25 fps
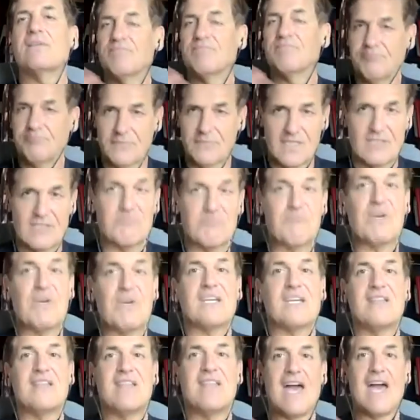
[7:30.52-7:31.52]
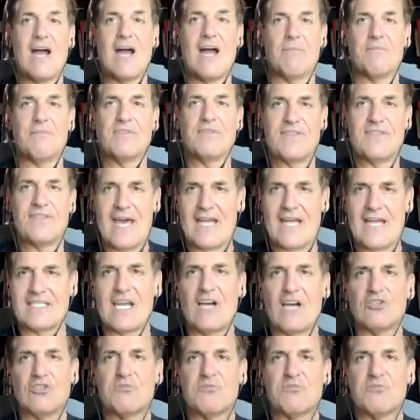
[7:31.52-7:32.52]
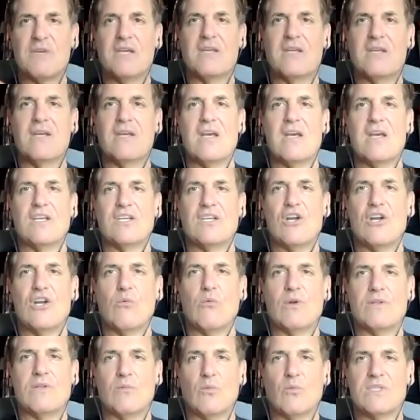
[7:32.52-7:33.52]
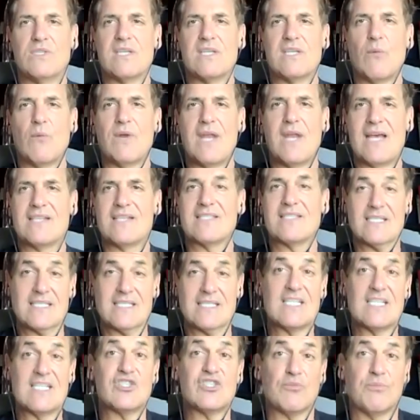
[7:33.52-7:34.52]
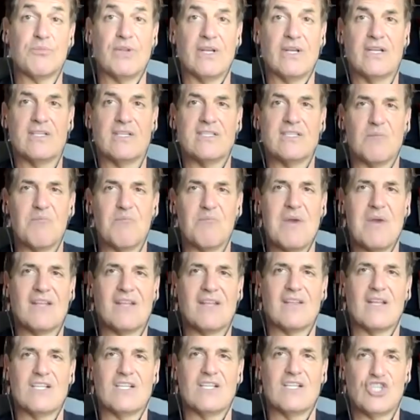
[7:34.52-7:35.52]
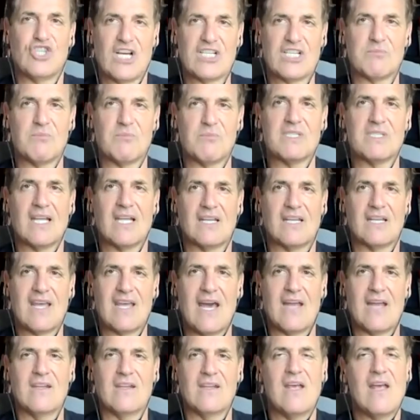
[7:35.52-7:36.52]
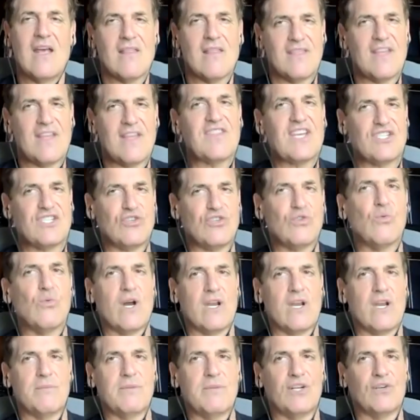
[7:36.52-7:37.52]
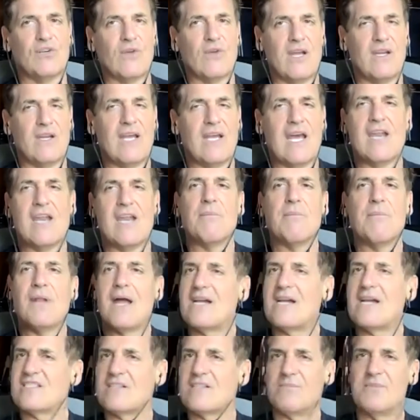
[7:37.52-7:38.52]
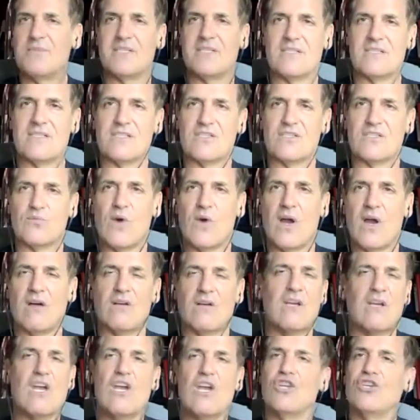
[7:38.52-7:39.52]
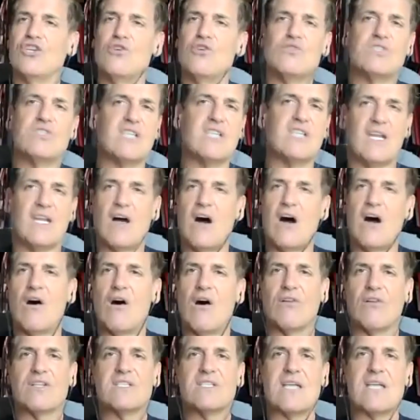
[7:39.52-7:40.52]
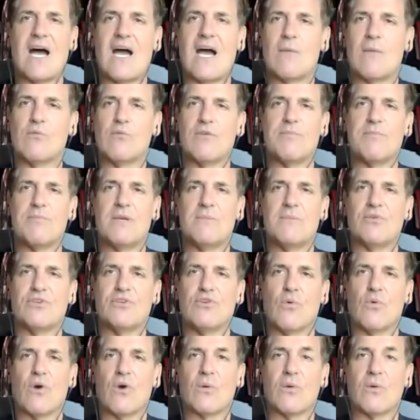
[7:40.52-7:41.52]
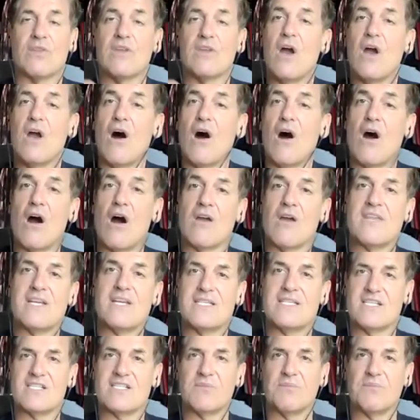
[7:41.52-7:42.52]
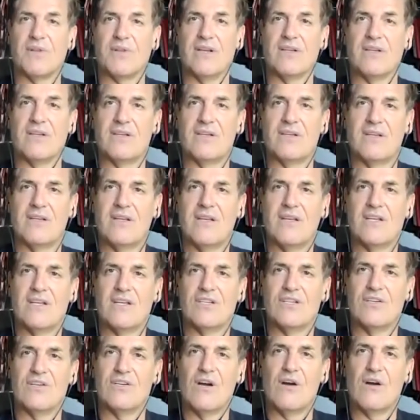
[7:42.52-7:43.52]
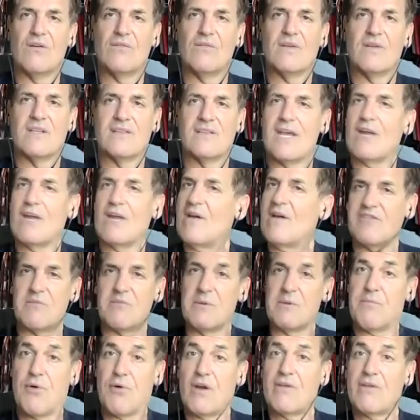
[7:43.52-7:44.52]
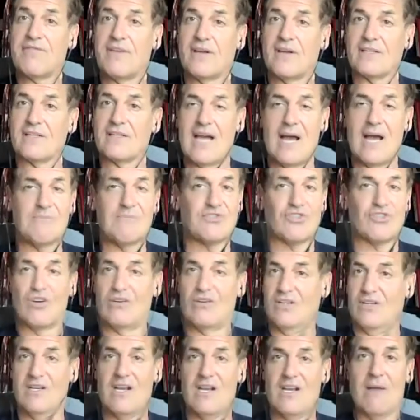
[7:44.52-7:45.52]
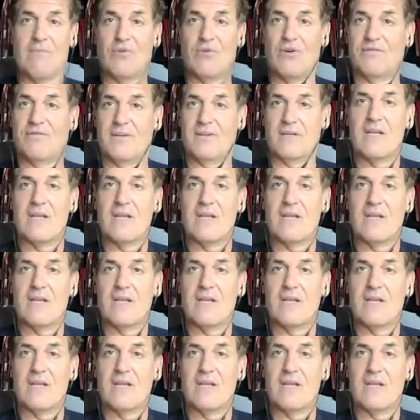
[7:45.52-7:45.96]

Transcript: is picking that up. That tells me, you know, when someone has the discipline to make adjustments like that, that they do want to be great. And it applies to business as well. You see it all the time with people you work with. Are they disciplined? You know, they don't have to be perfect. I'm certainly not perfect.